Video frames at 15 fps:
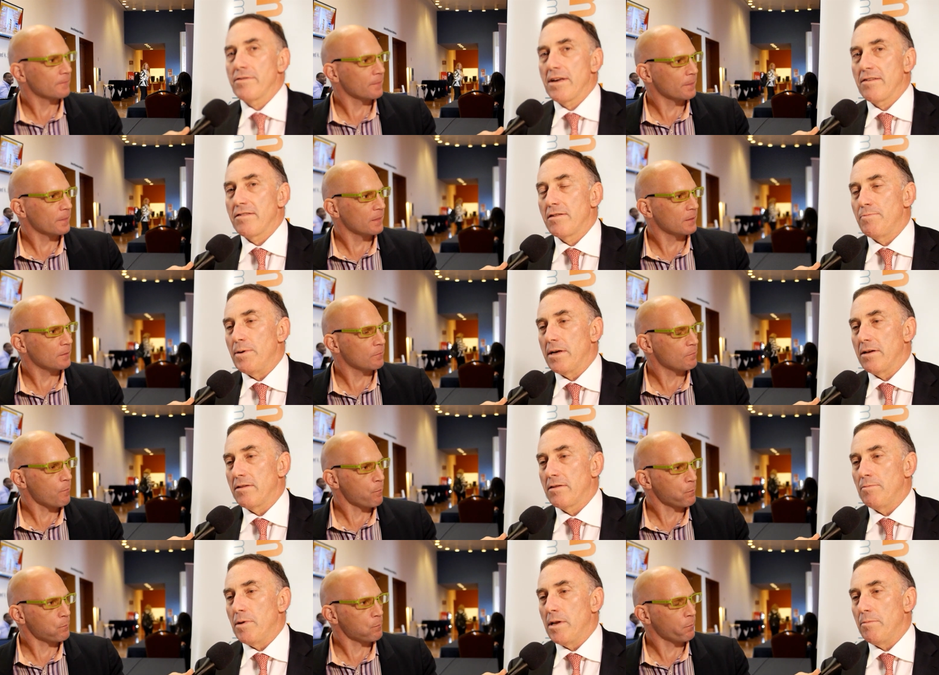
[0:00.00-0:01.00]
Speaker 1: was asked to speak
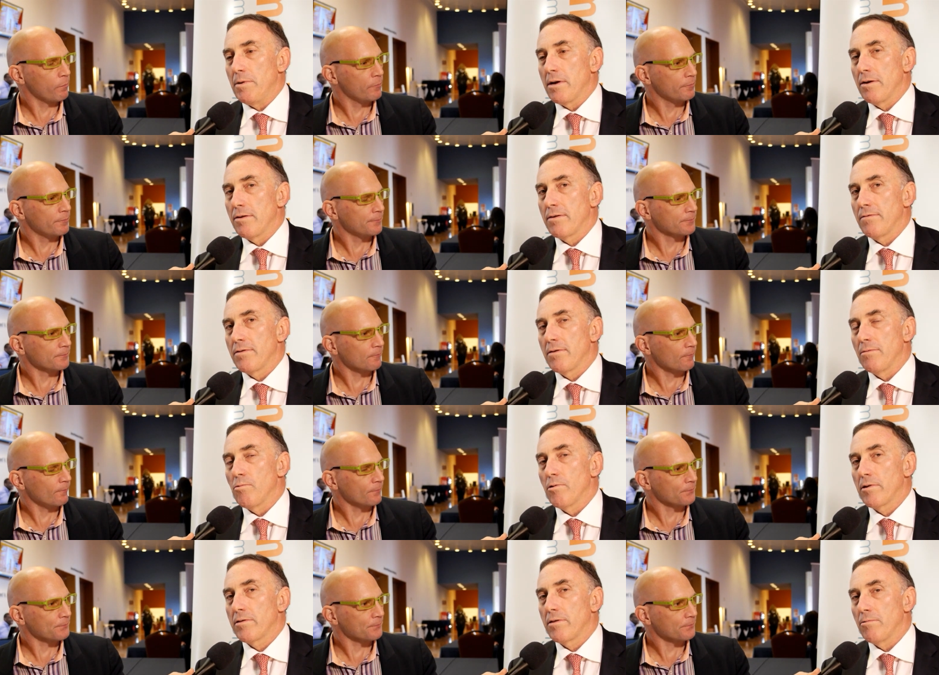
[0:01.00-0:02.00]
at this meeting because of
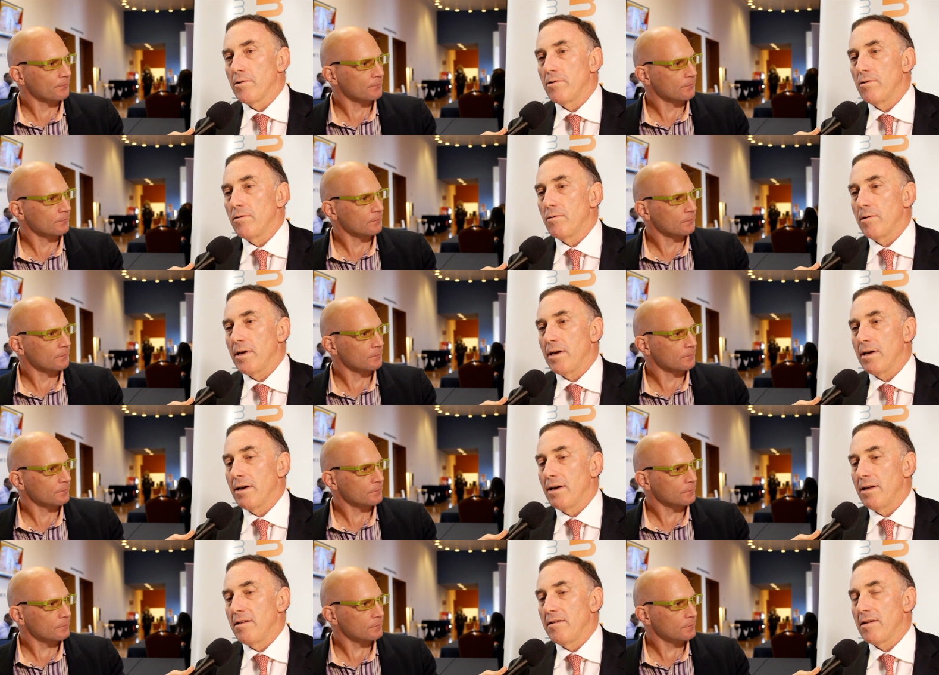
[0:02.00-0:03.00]
some work that we're doing
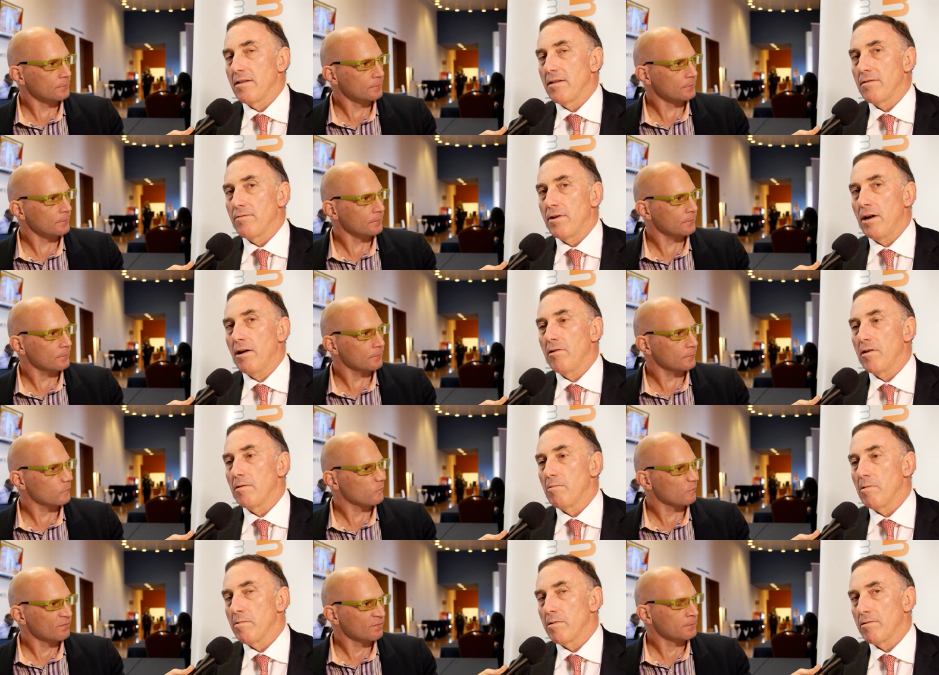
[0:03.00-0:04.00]
uh, in the intensive care
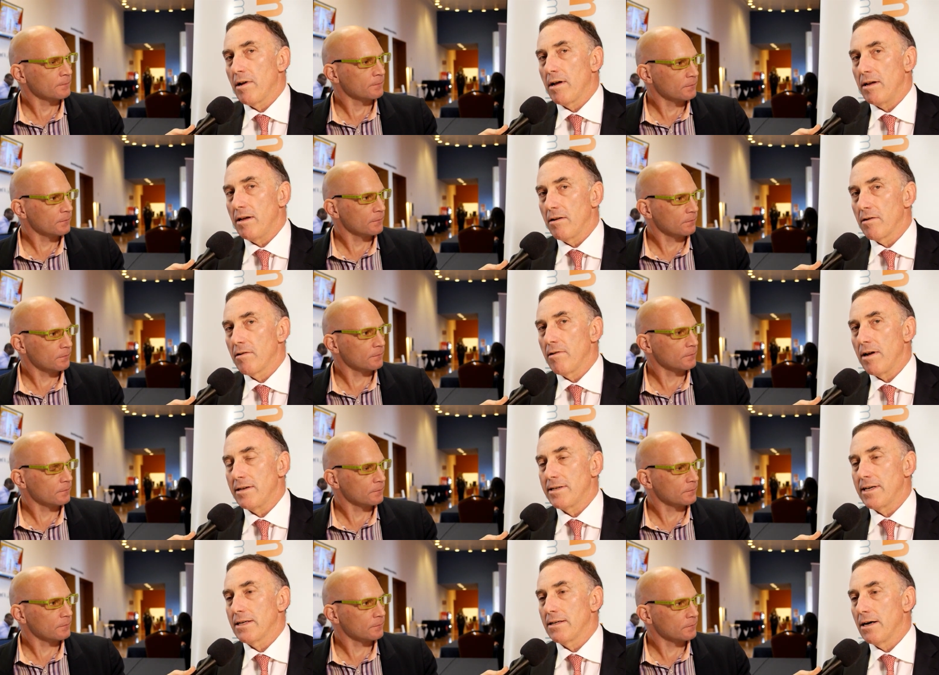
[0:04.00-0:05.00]
unit where we're trying to
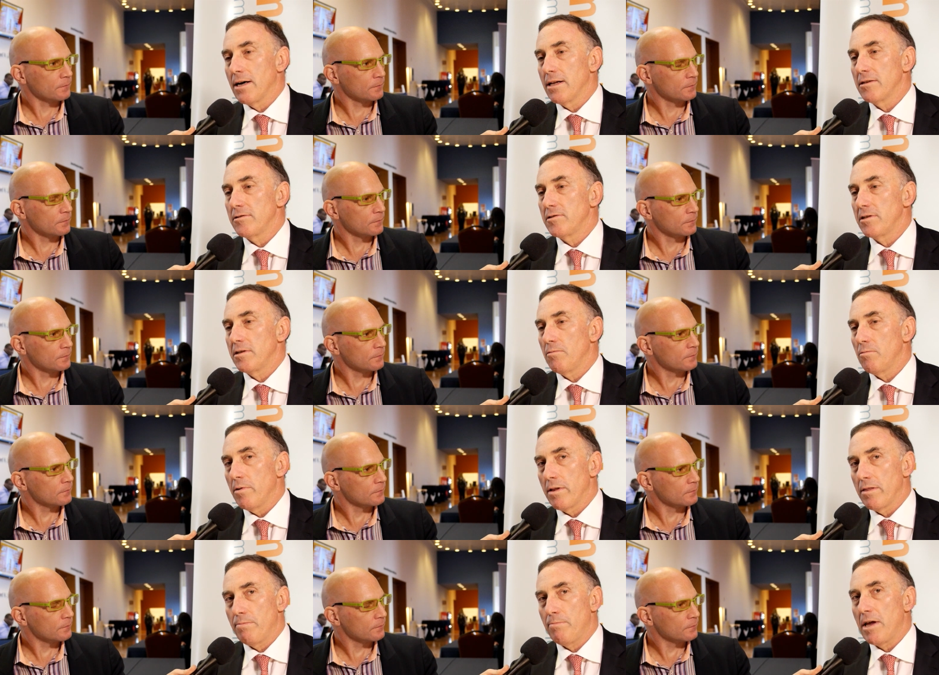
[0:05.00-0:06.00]
integrate technology
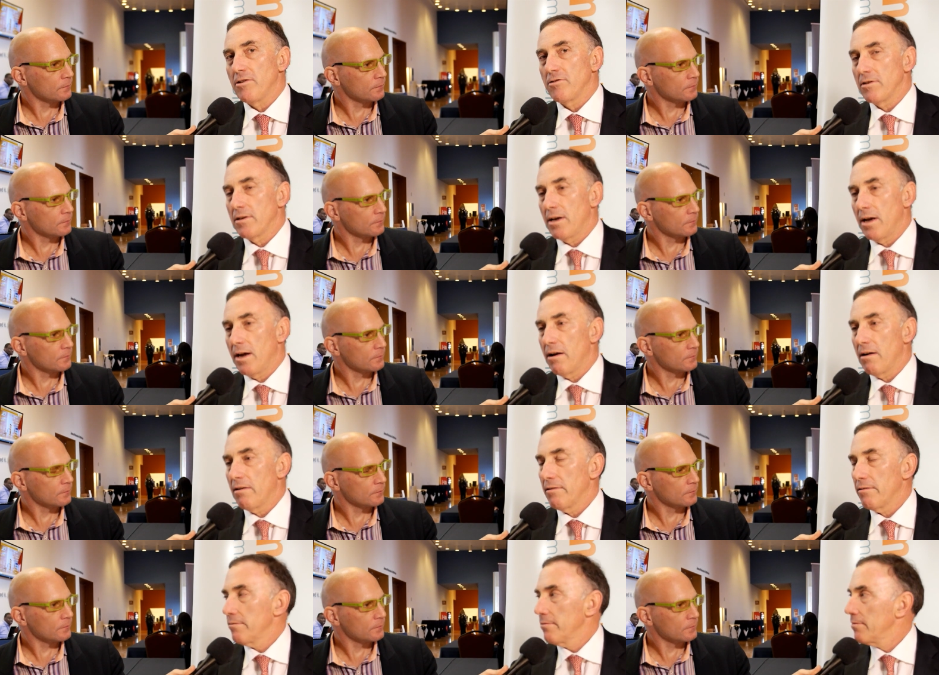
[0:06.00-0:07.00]
with
Speaker 2: patient
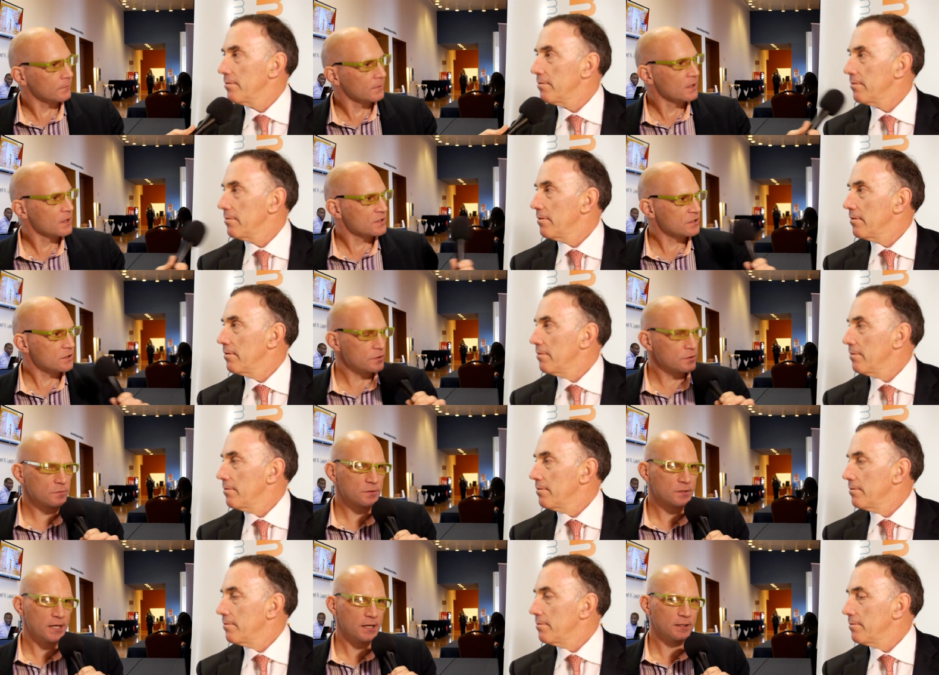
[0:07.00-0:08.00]
care. So
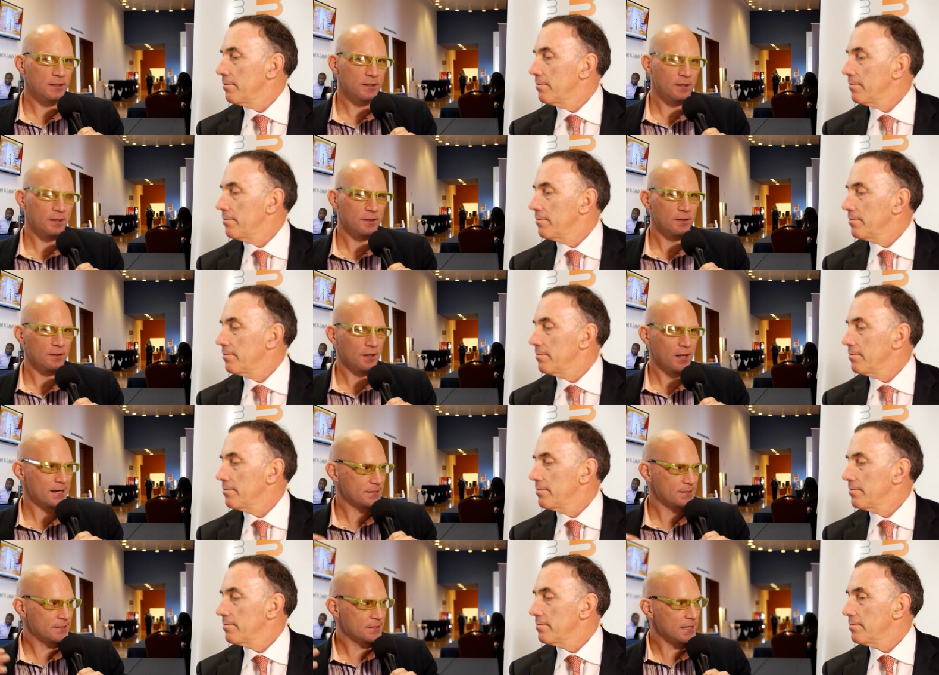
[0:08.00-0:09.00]
you're taking
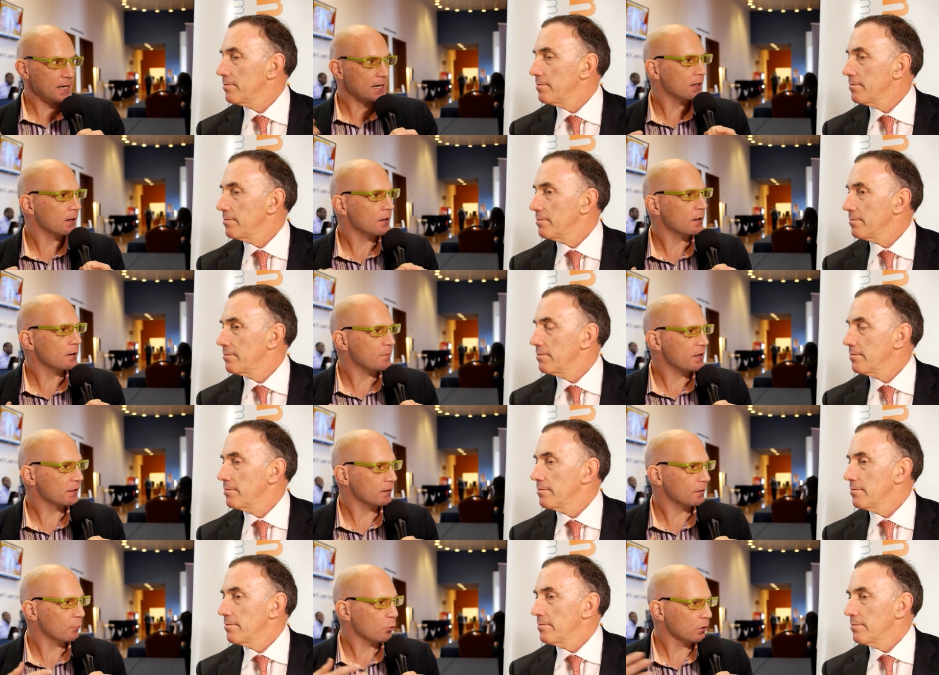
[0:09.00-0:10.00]
like data and
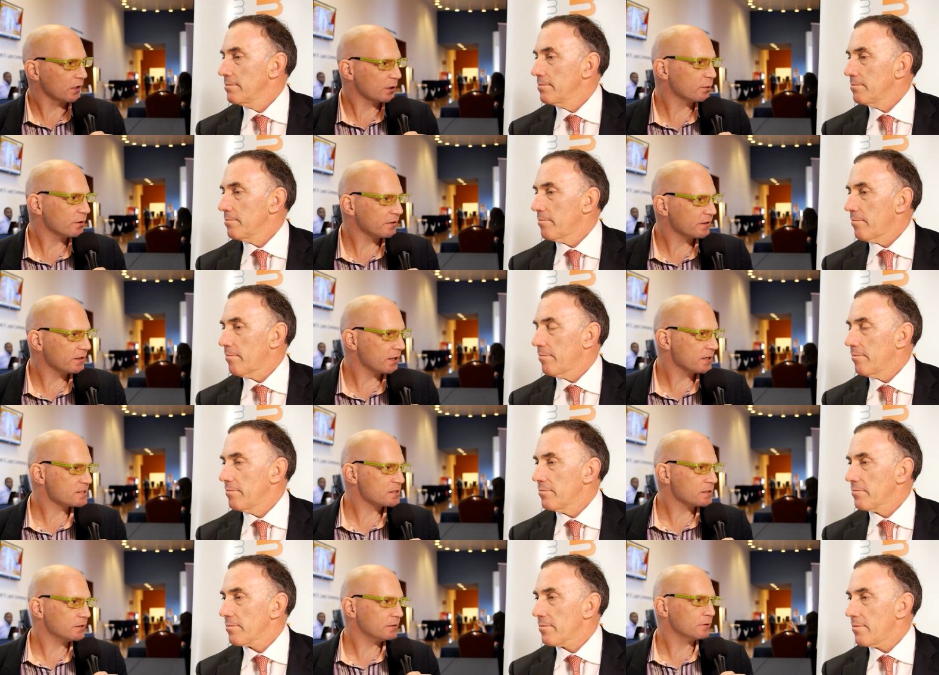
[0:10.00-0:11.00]
making it more liquid in the I
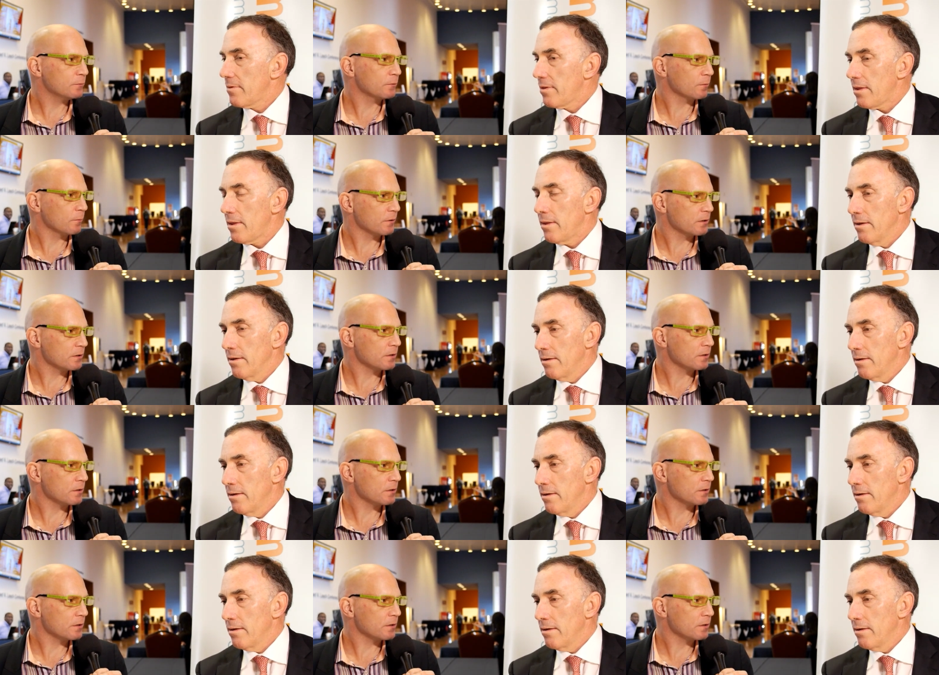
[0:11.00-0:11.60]
C U, or what do you,